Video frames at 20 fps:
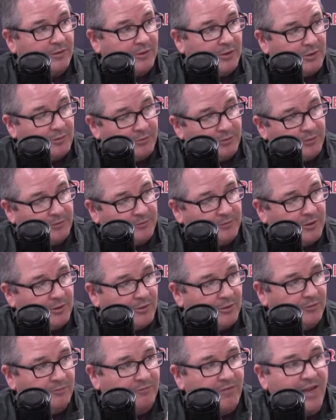you and
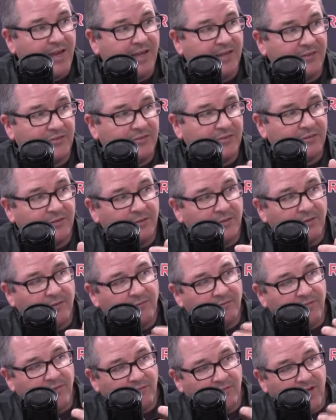Vance
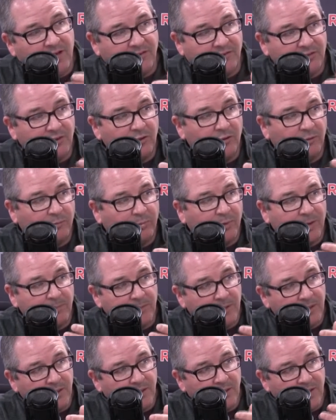still will
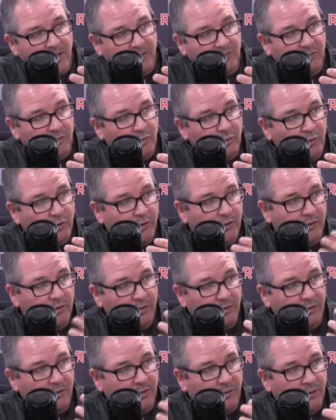probably need an escort,
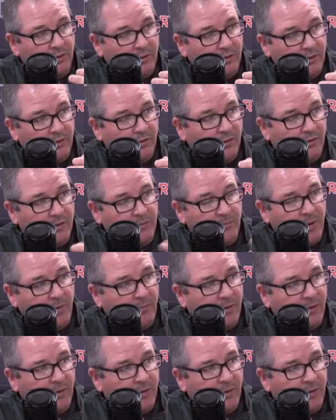or he might